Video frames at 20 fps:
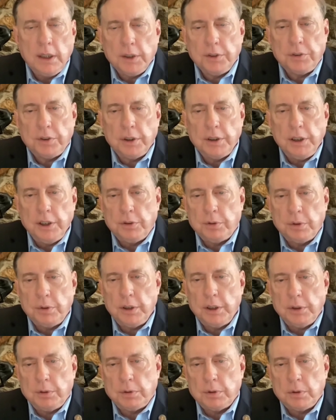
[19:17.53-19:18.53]
Yes, and
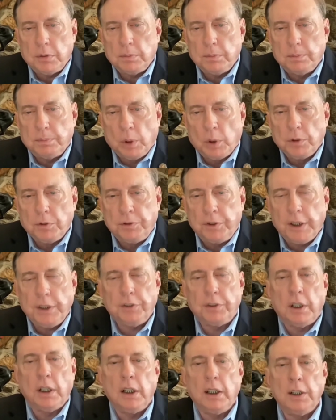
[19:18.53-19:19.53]
these are
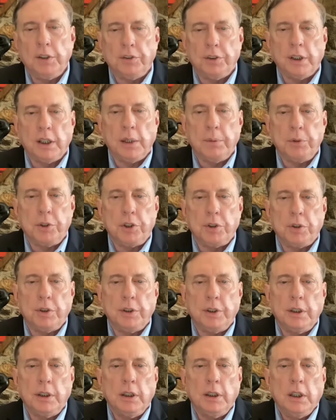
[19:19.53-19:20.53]
bold-faced lies. And I'm
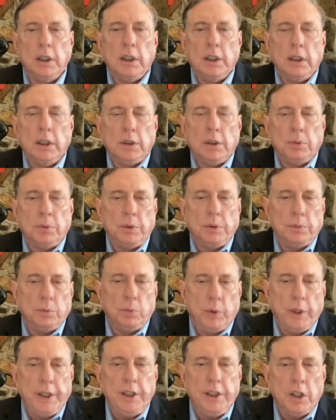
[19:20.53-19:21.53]
sure that
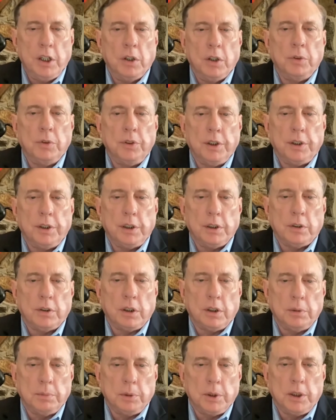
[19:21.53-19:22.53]
we know that there
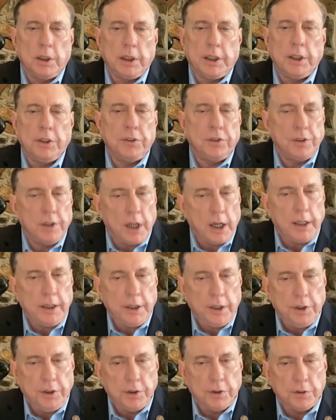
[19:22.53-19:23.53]
are Americans
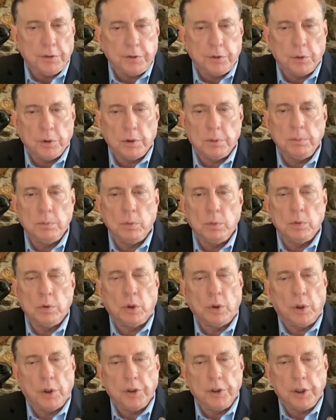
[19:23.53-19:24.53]
not in uniform
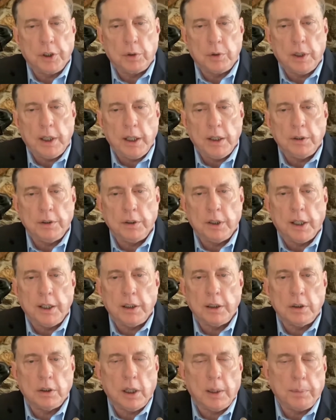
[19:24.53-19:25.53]
on the ground,
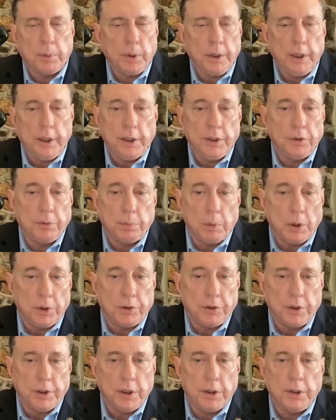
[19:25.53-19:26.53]
either operating as
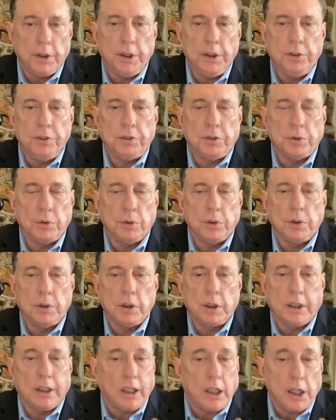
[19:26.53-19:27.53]
mercenaries
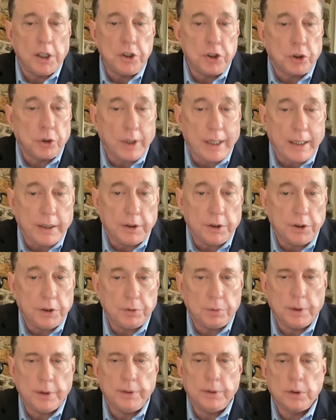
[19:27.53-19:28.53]
or
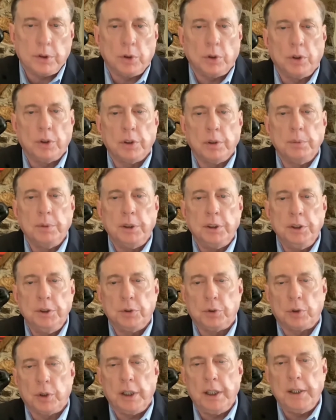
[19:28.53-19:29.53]
contractors, whatever you call them, in
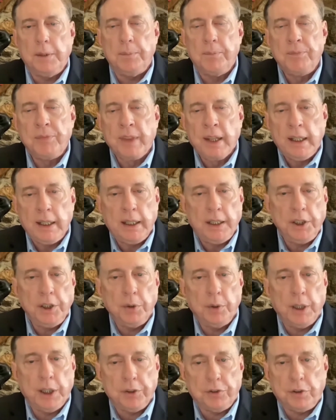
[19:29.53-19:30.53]
Ukraine. And
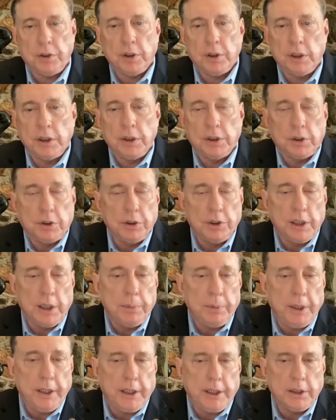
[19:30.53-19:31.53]
you asked earlier, could they
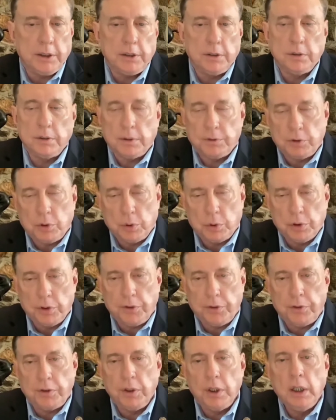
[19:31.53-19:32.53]
be killed? Of
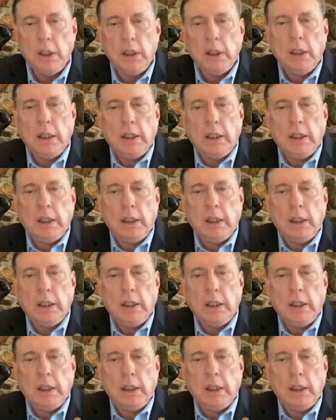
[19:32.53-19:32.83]
course.